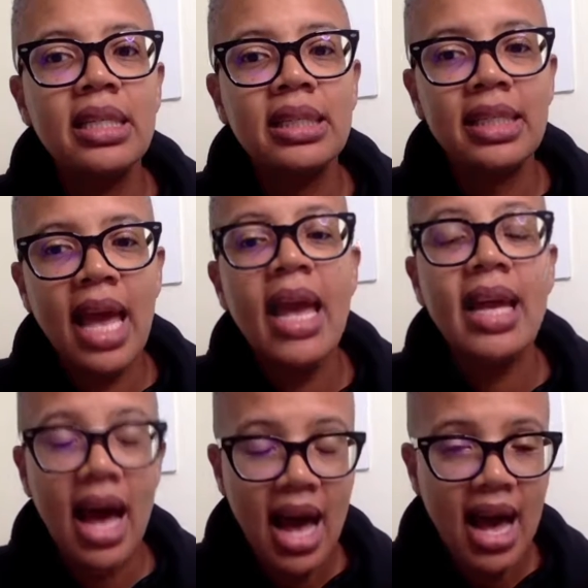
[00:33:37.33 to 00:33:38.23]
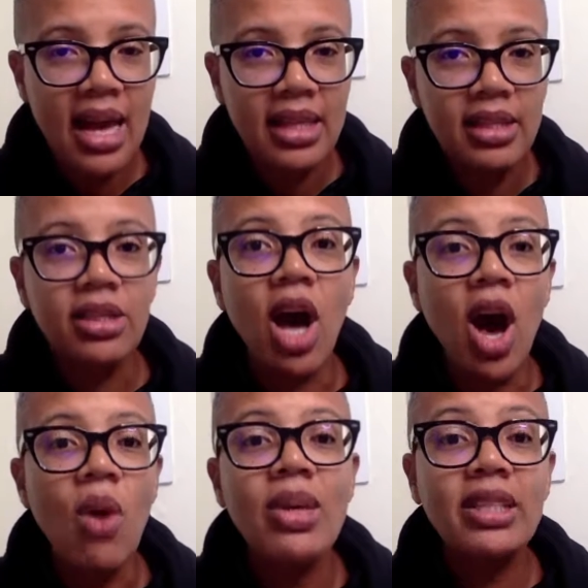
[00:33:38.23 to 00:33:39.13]
today, Kai, there's
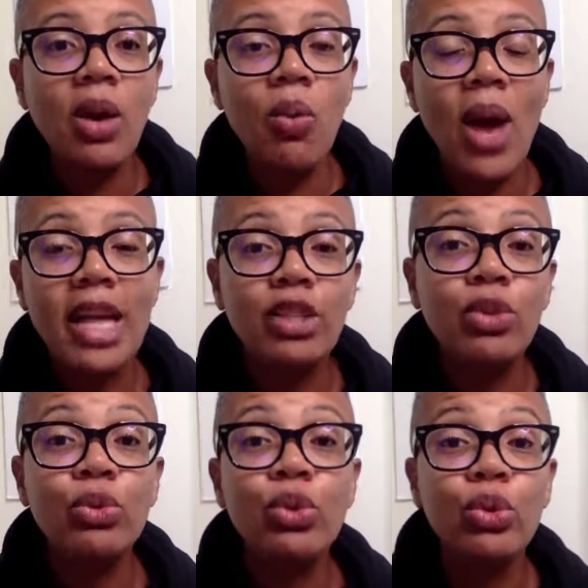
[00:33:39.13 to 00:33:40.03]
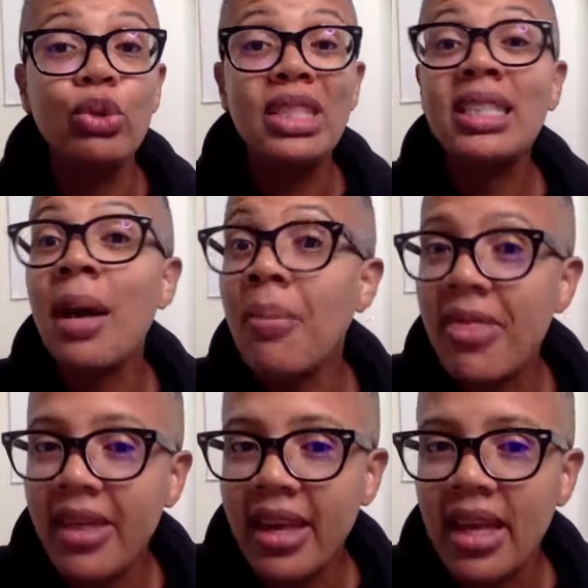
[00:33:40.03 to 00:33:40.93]
always a way to do
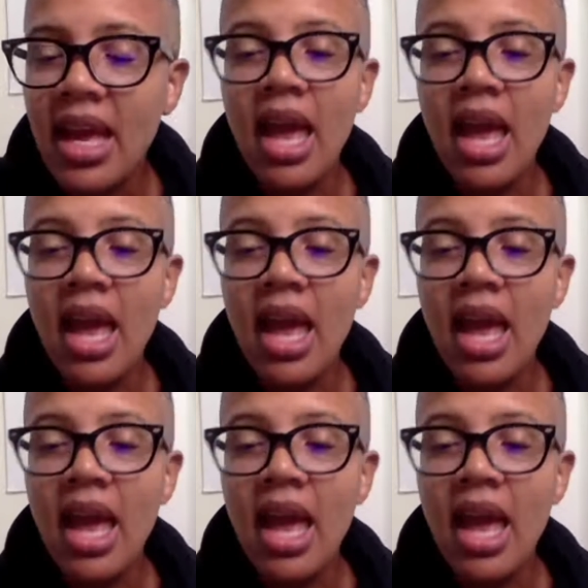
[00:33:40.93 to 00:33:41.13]
something.